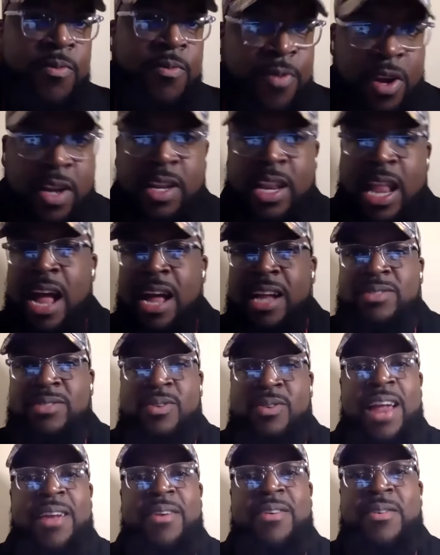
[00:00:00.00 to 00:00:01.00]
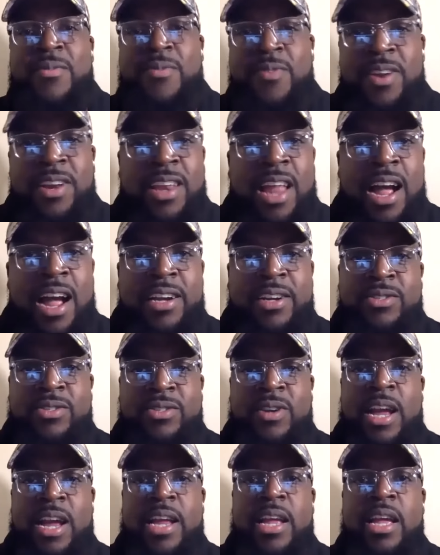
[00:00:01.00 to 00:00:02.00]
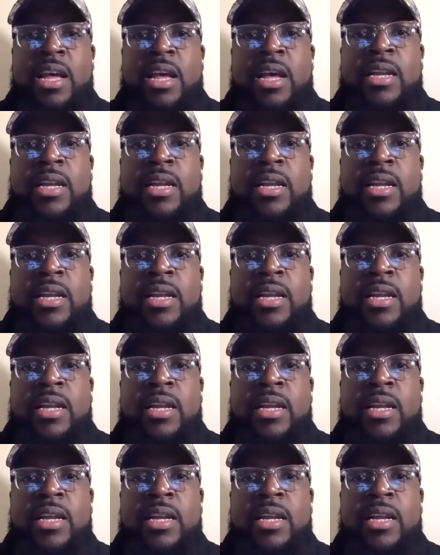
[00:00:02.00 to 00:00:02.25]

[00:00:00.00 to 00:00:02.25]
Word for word: front lines, right? The frontliners, yeah. right?